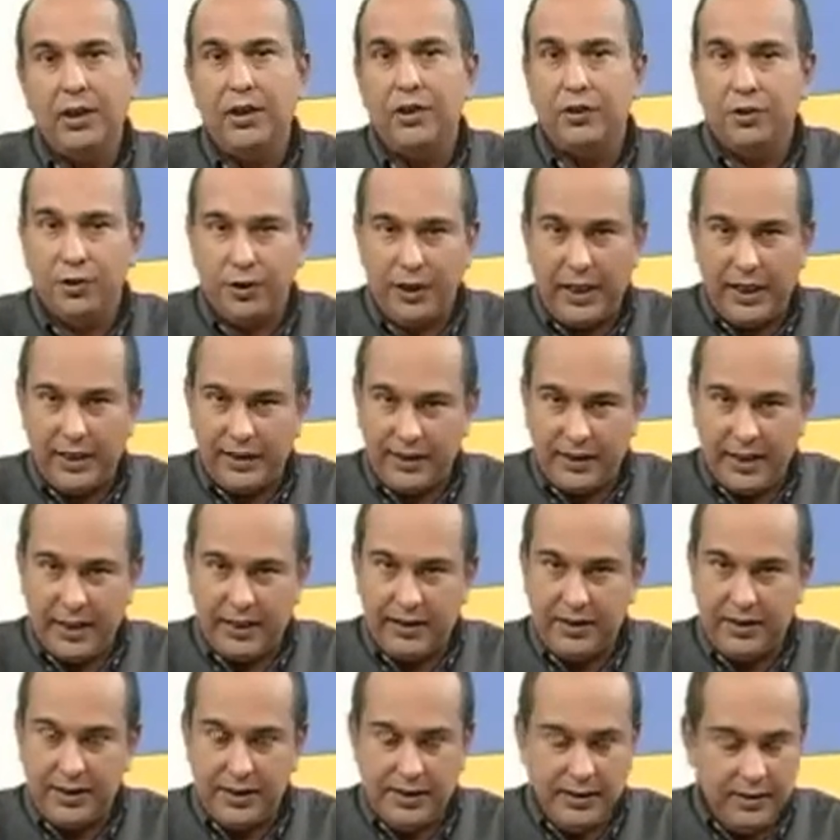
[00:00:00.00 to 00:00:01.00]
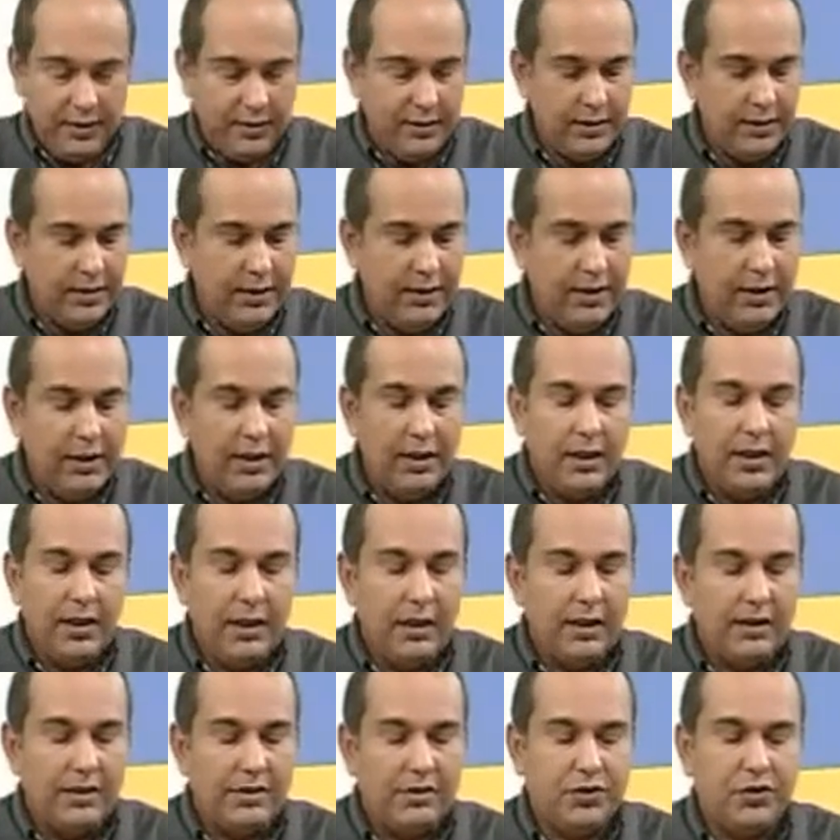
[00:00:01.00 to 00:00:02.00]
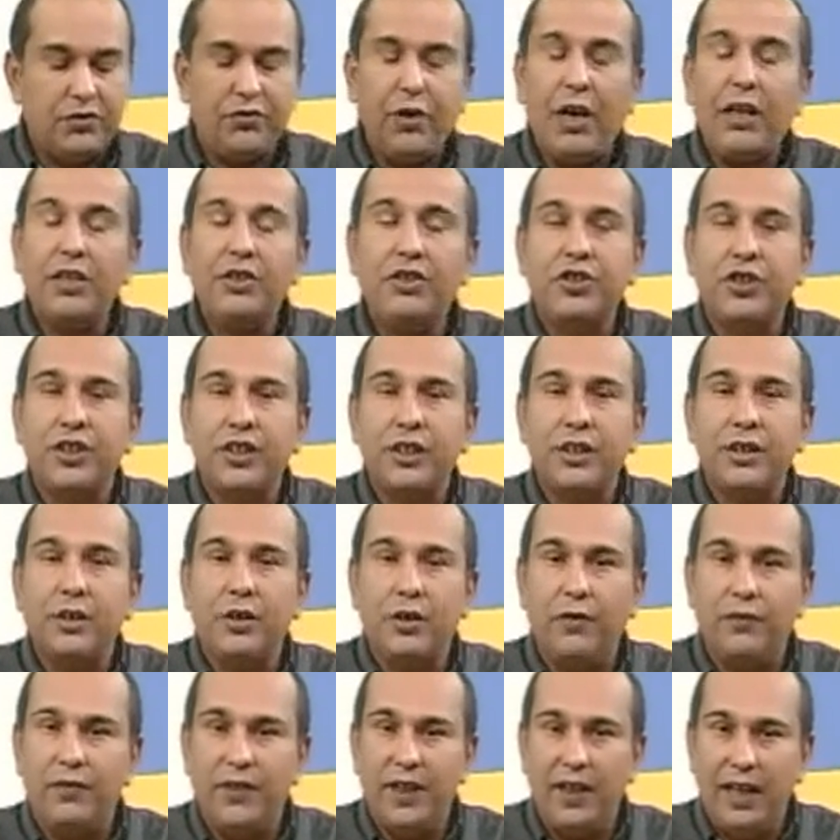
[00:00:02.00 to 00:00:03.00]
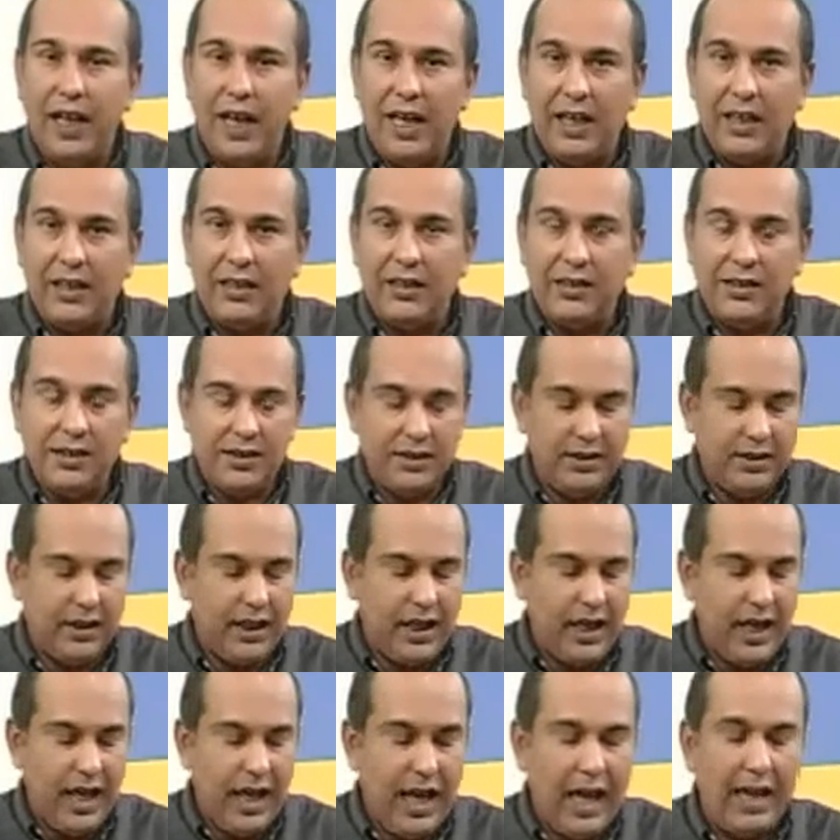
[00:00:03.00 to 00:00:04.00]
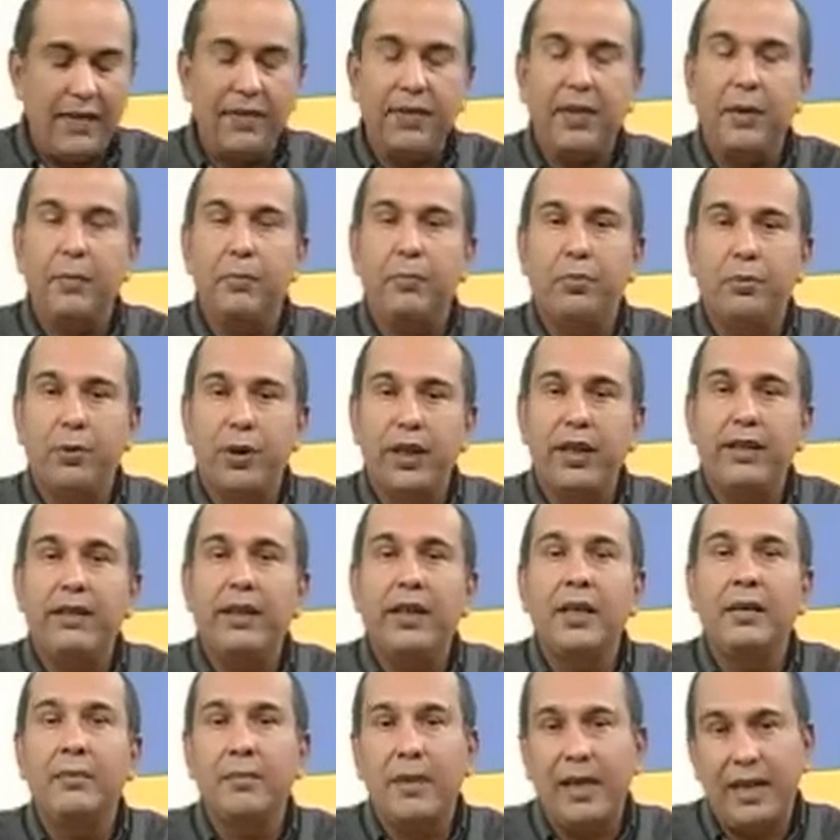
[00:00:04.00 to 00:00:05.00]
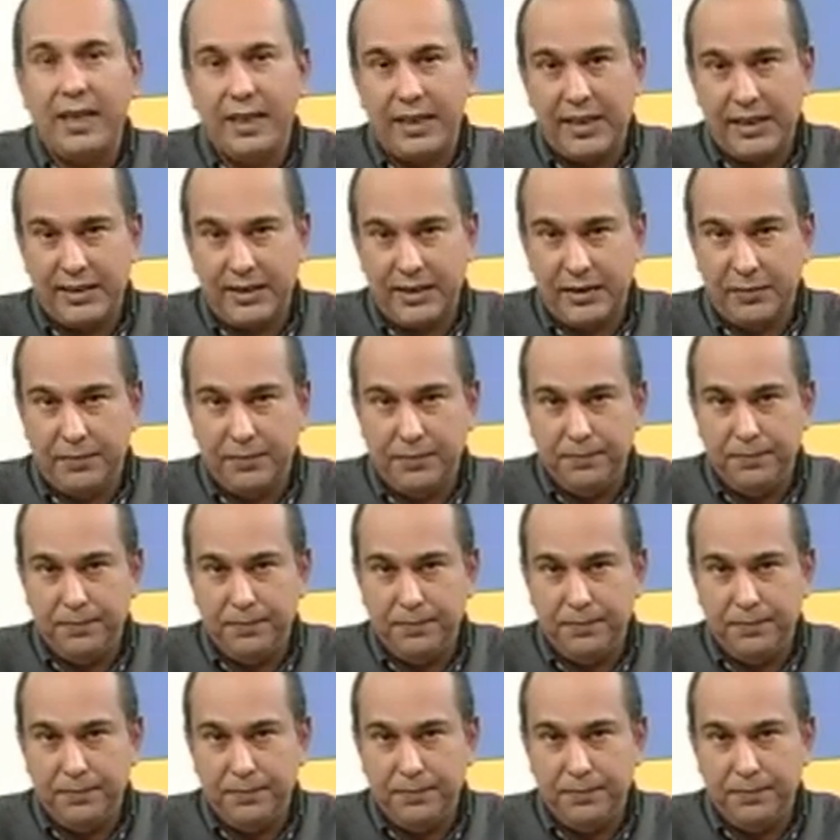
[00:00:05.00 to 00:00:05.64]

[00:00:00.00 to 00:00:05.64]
Today's lesson, structure of the lungs and the breathing mechanism.